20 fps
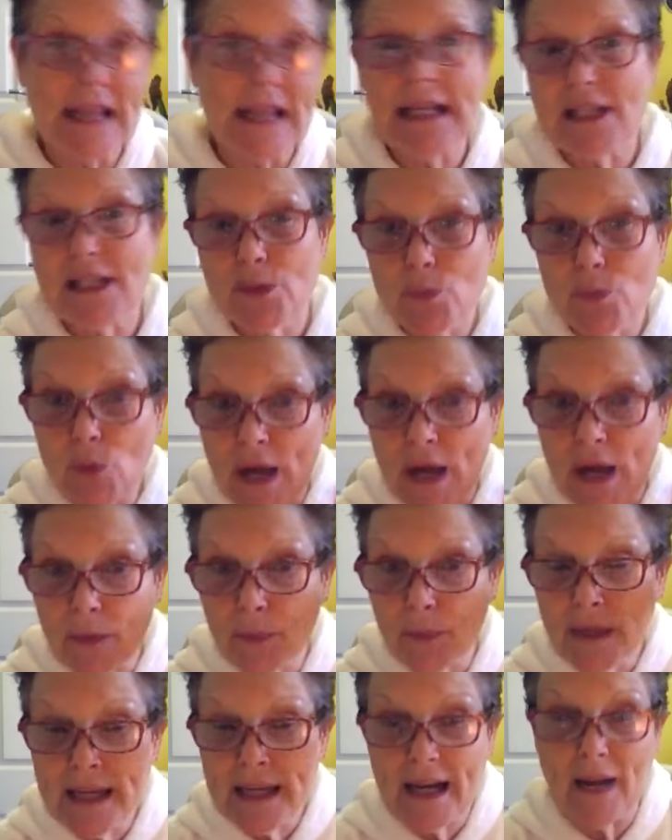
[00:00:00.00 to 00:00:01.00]
That's where
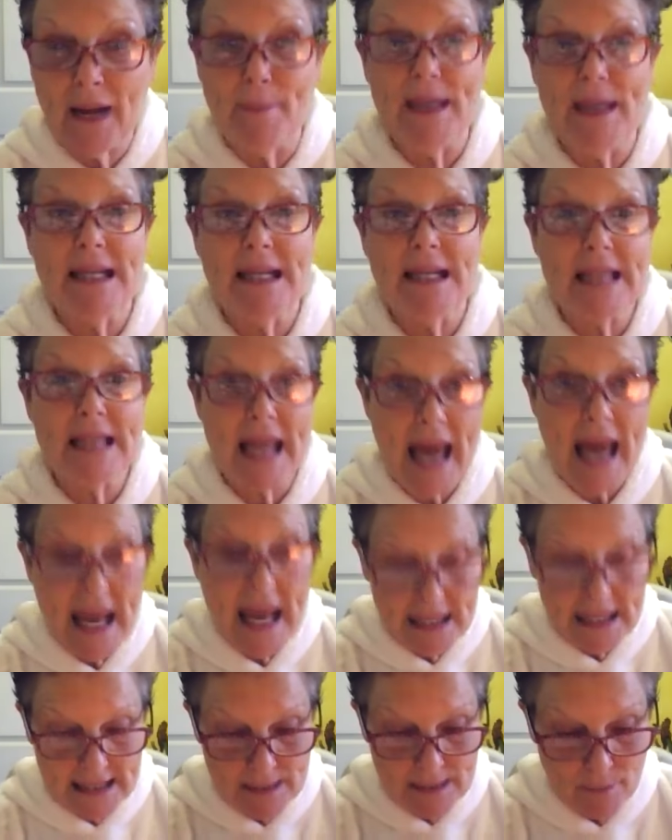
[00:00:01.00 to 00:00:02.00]
we come in as the
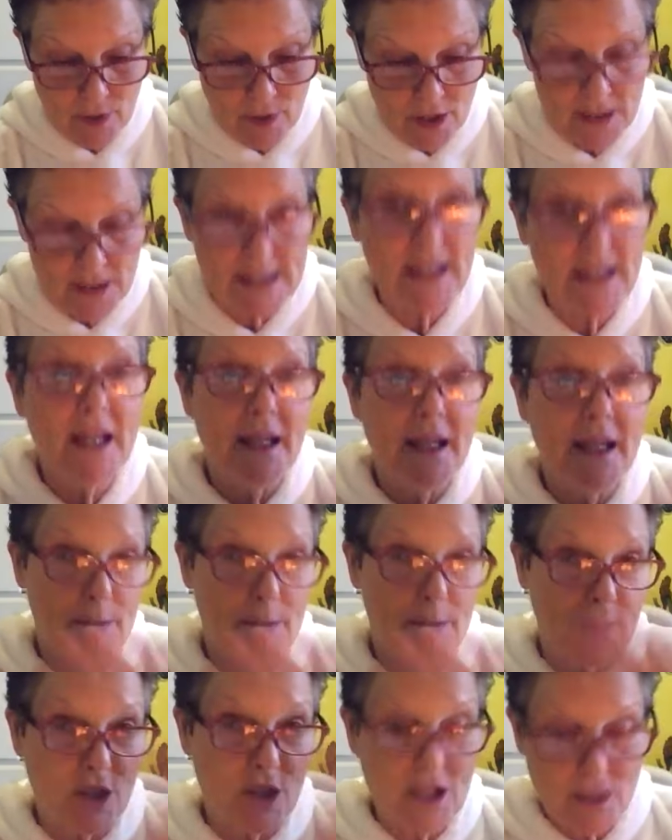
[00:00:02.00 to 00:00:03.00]
experts,
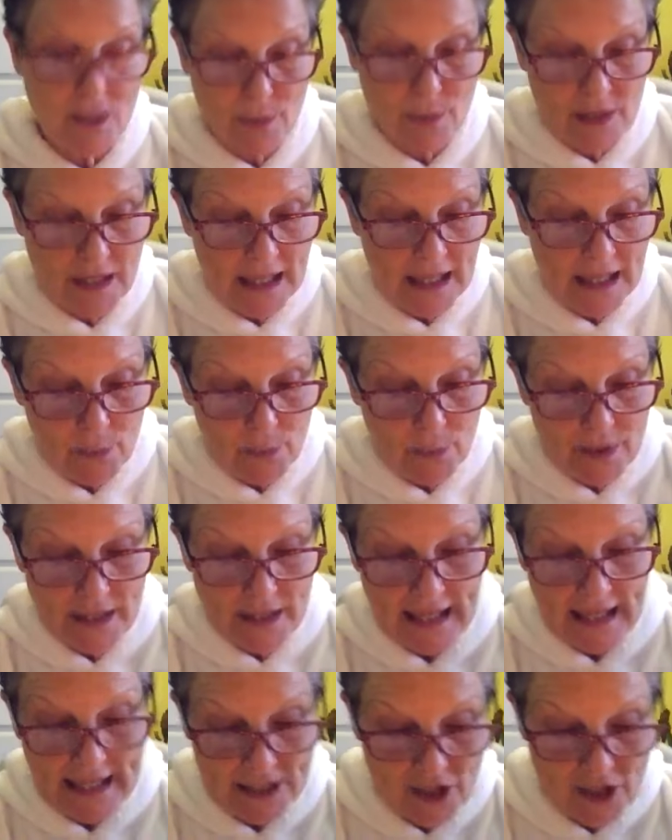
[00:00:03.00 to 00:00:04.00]
especially with
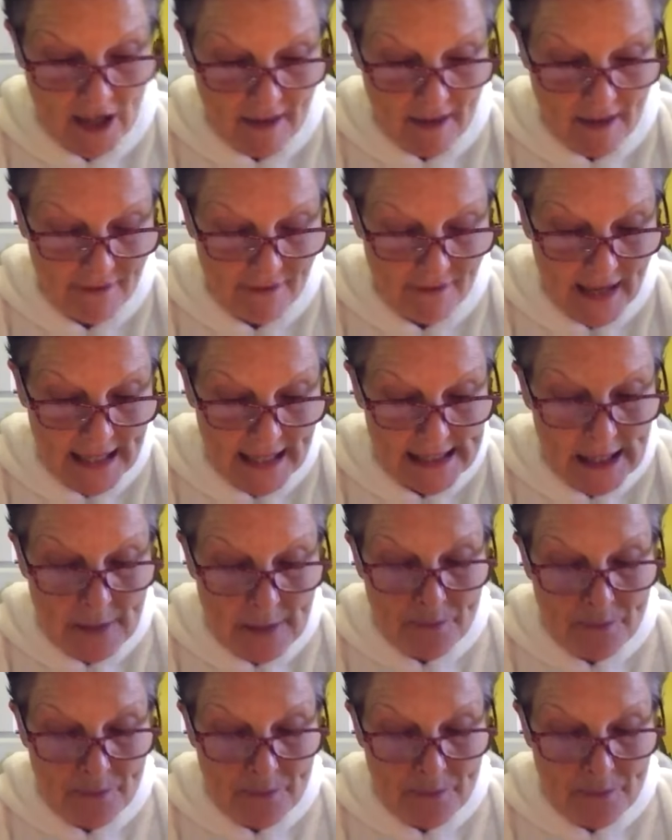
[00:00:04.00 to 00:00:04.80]
Cash FX.